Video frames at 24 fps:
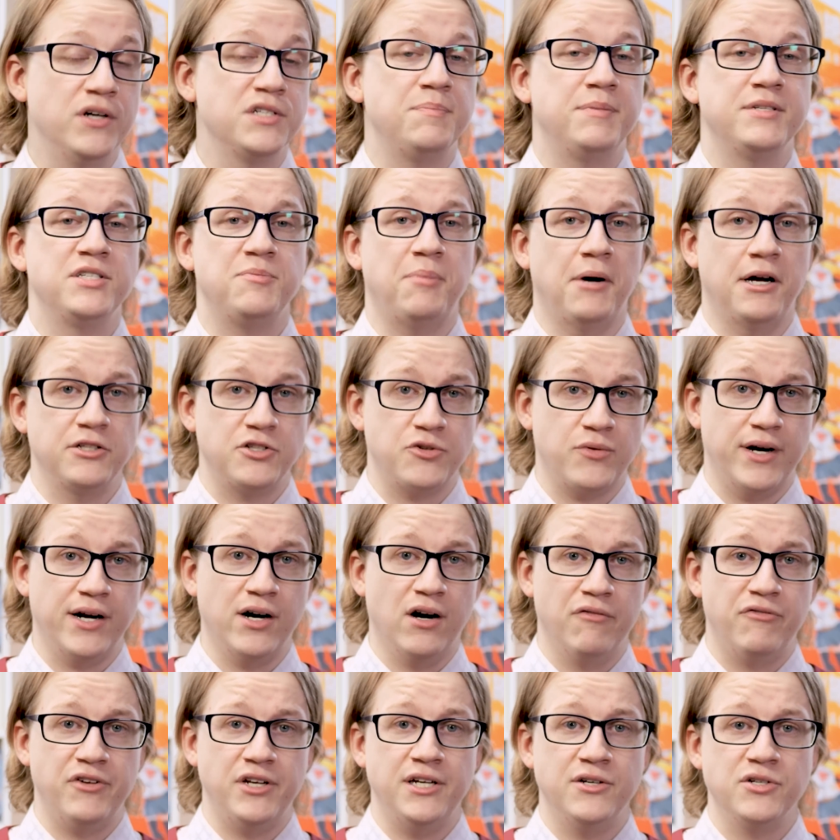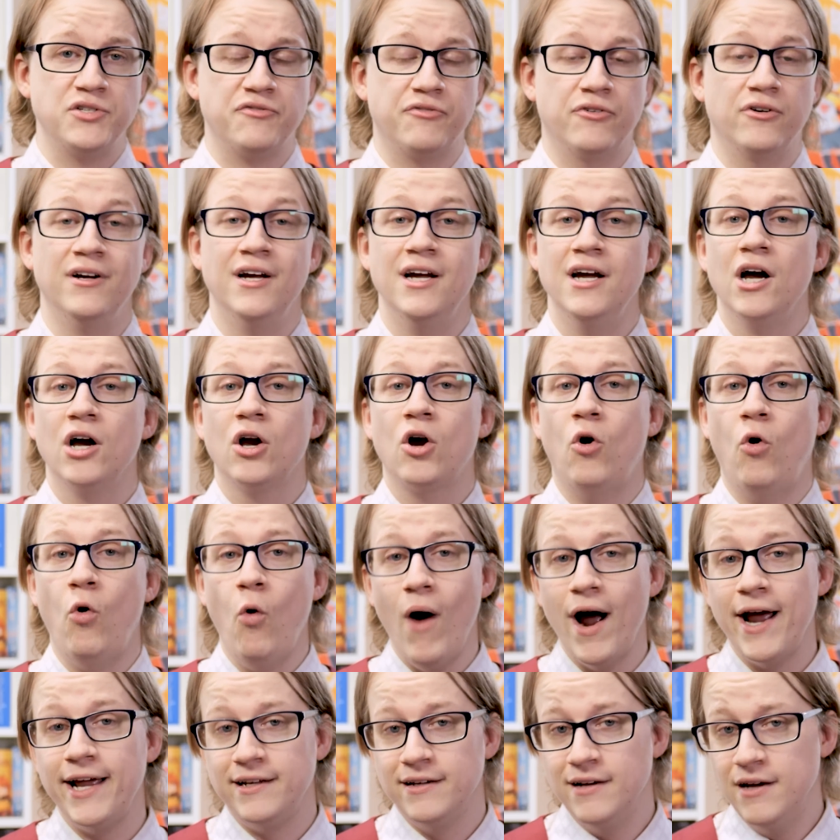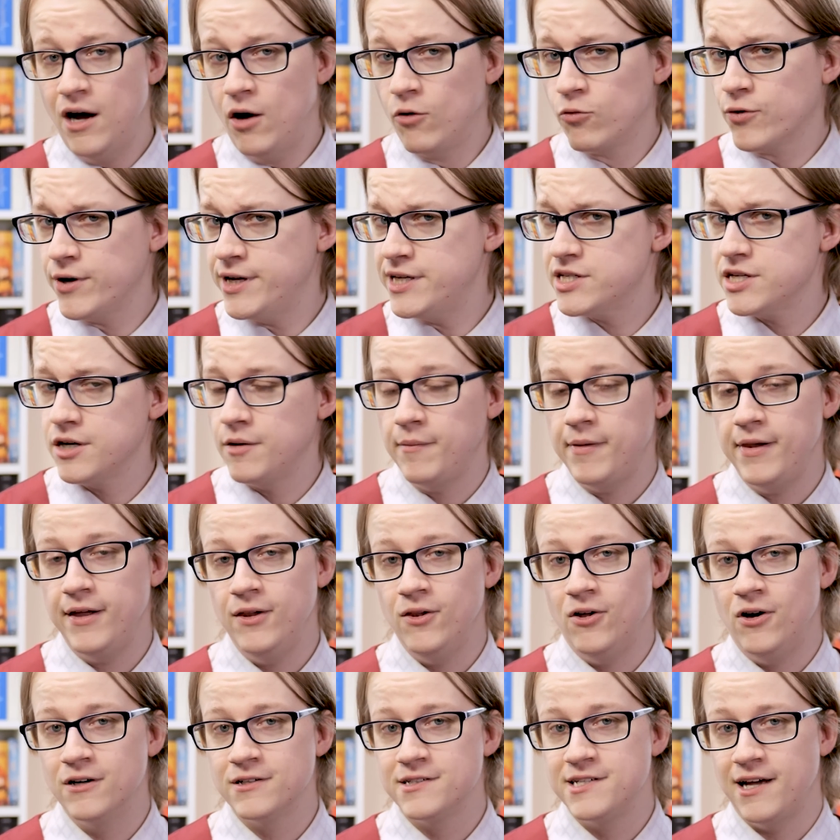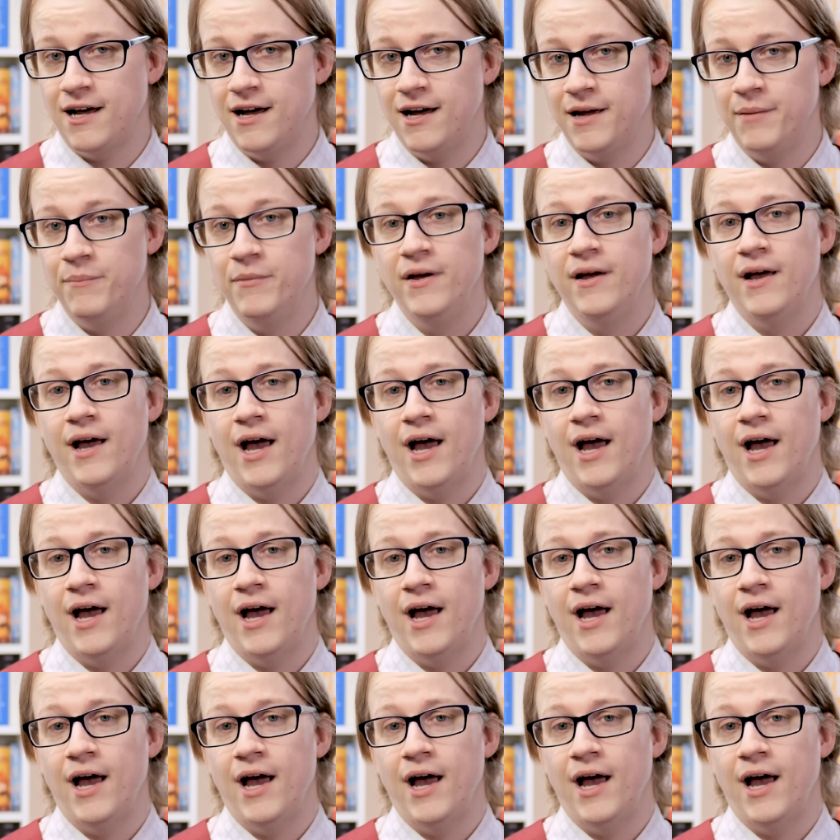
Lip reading: has been sponsoring our videos for quite a reasonably long time,